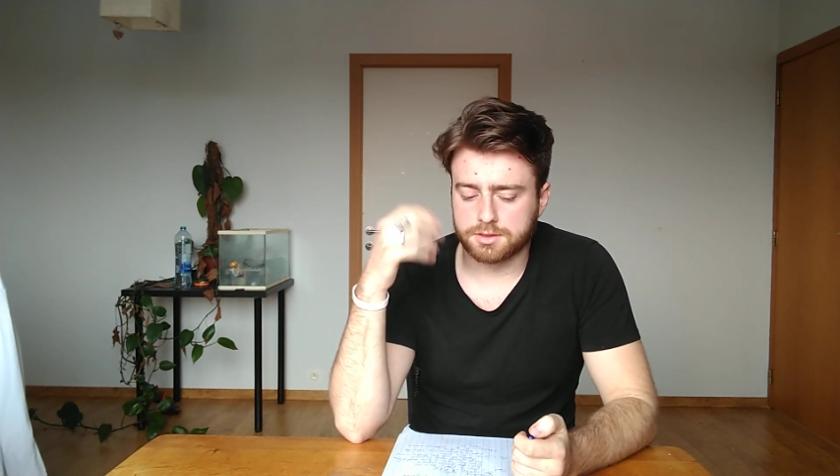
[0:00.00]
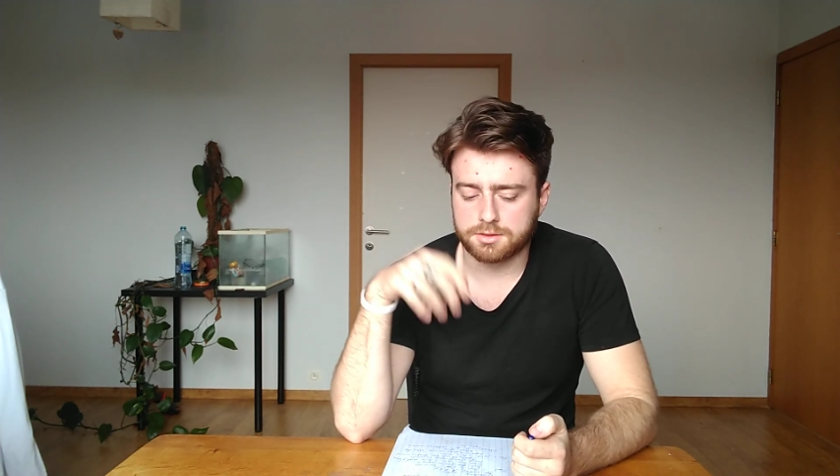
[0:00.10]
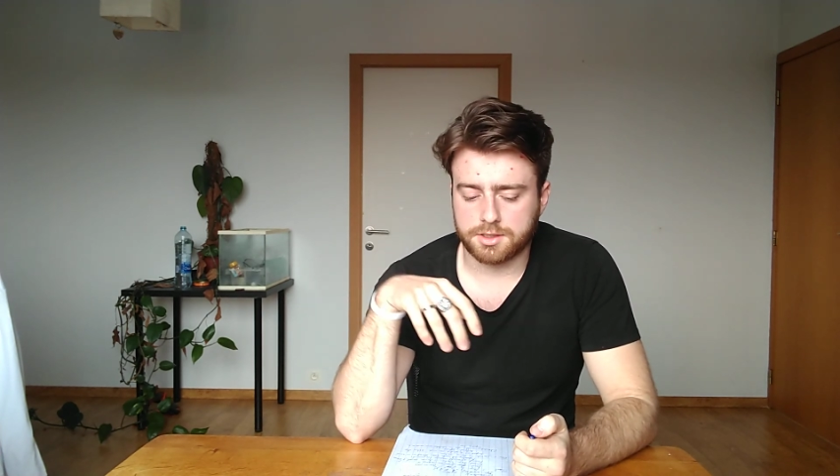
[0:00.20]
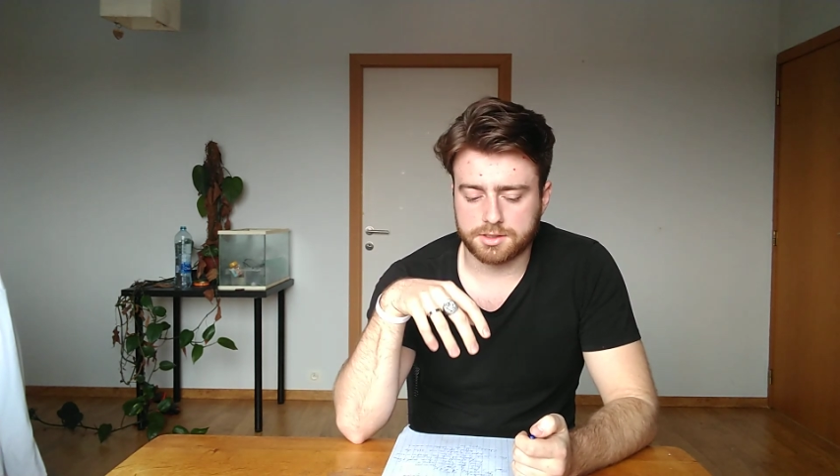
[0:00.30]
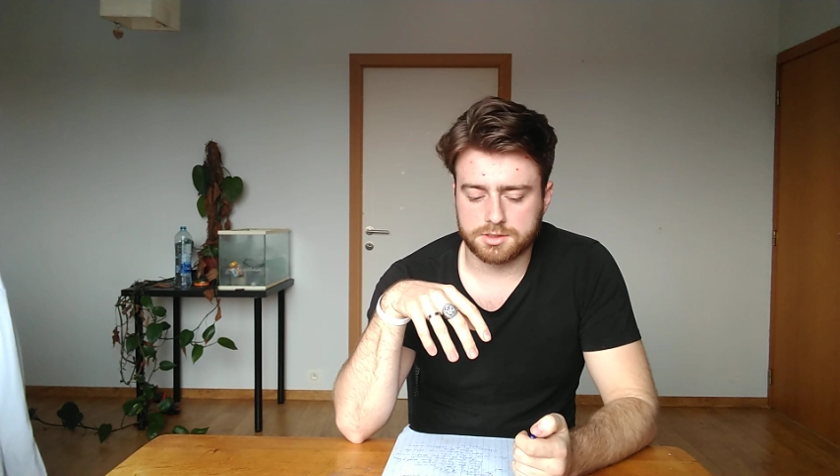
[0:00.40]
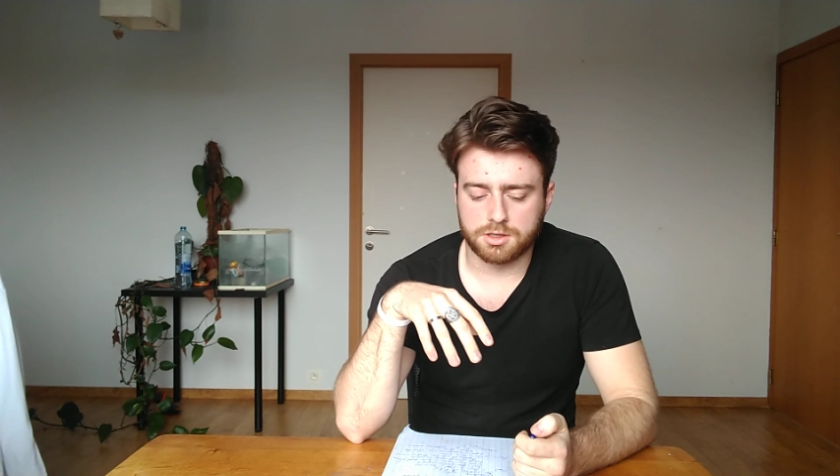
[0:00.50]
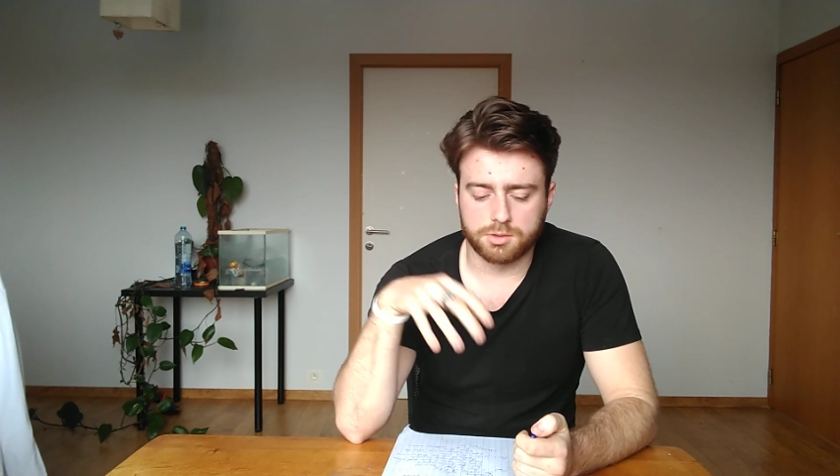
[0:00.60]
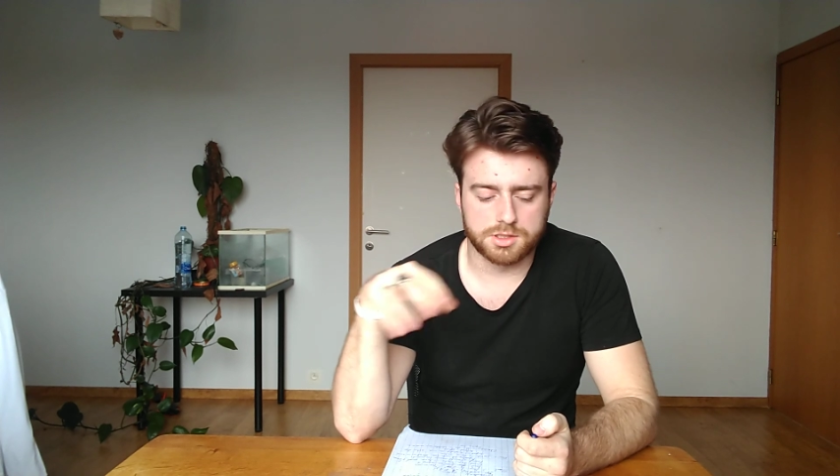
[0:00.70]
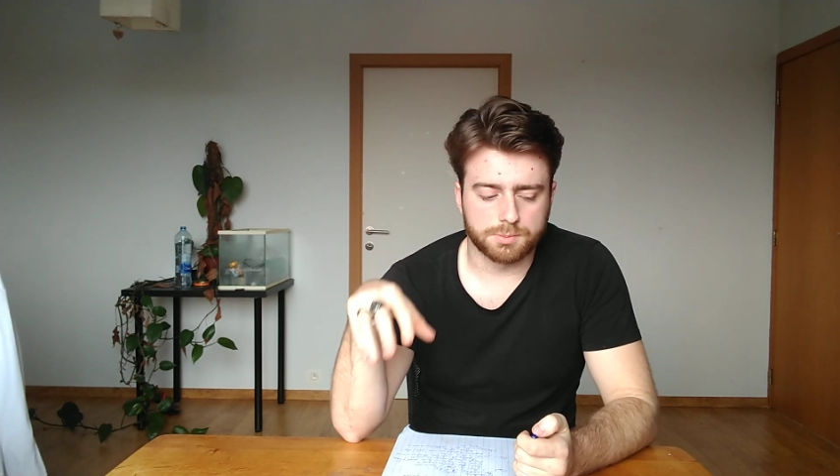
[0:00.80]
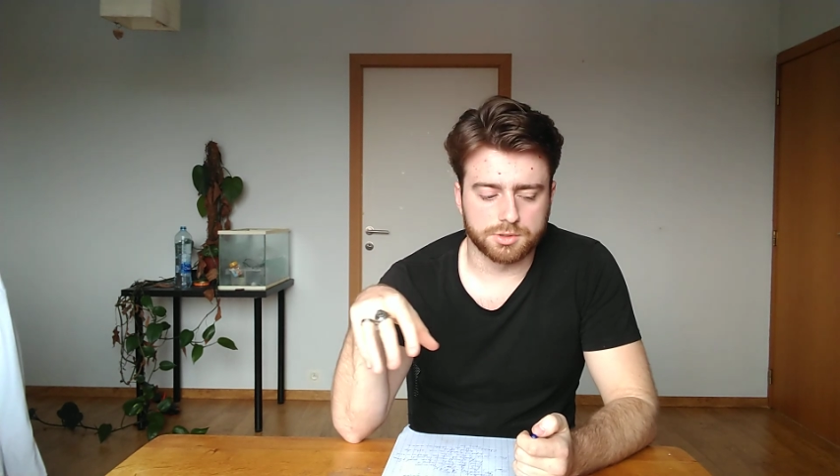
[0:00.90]
that's how
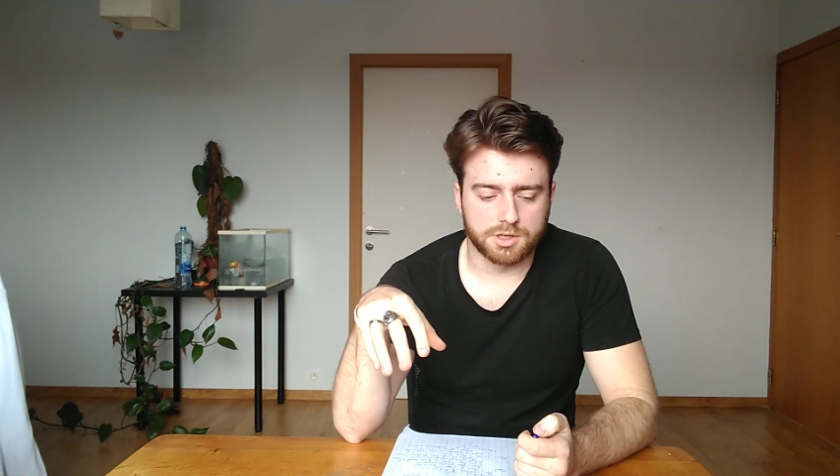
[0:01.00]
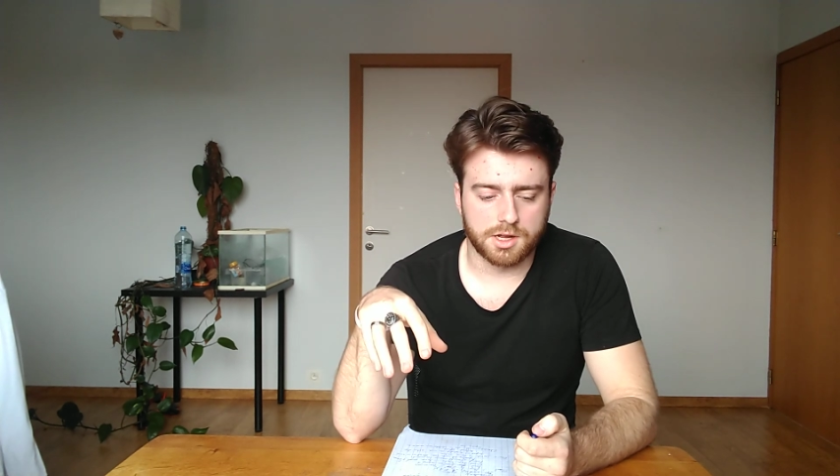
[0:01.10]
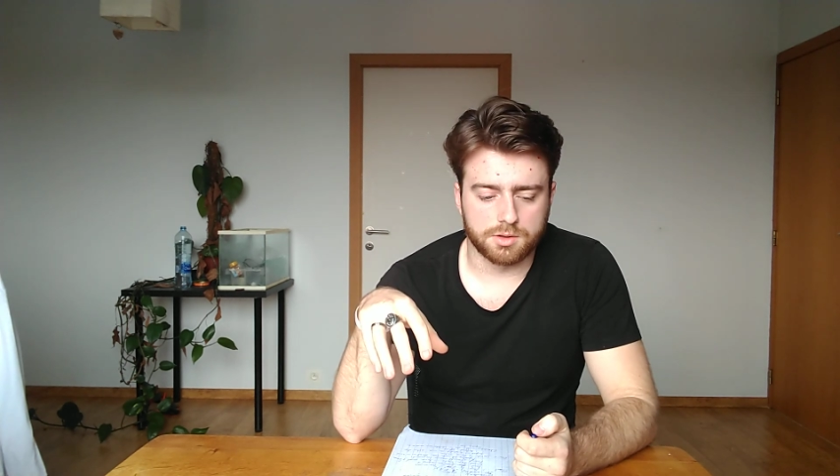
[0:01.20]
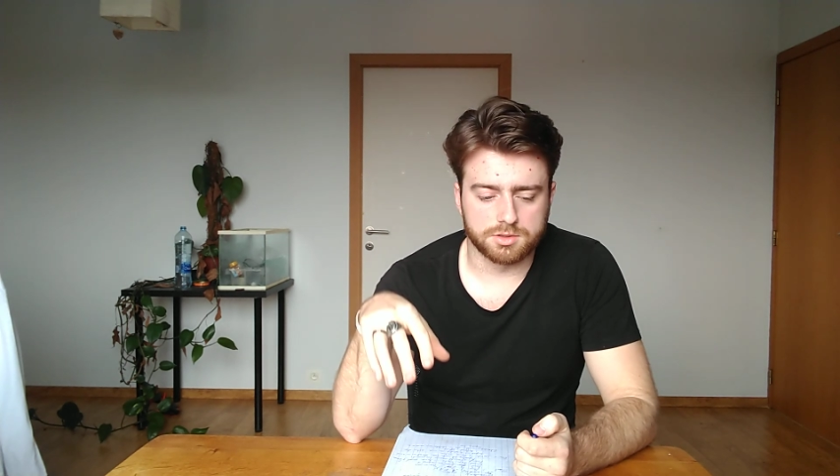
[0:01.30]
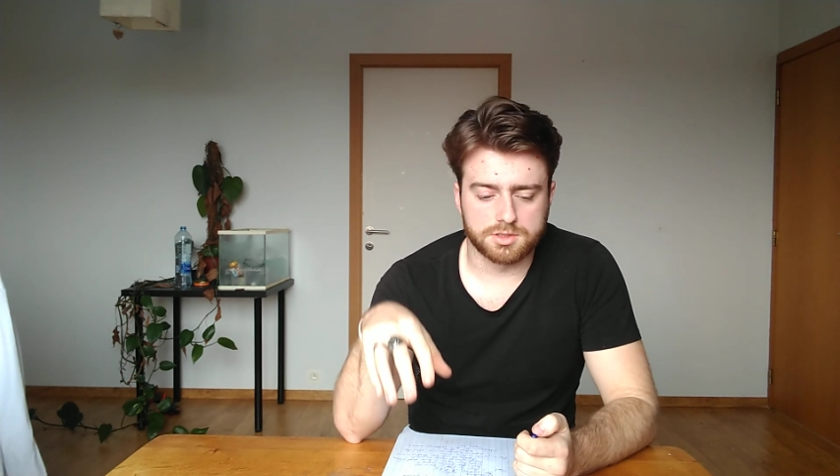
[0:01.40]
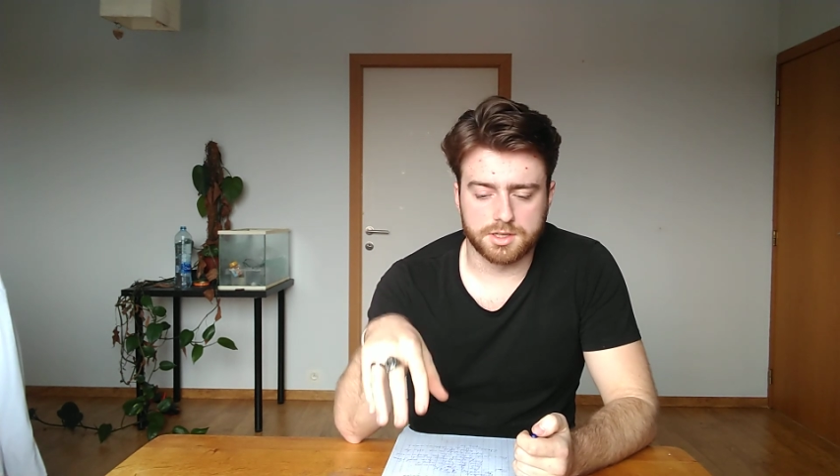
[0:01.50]
it's pronounced.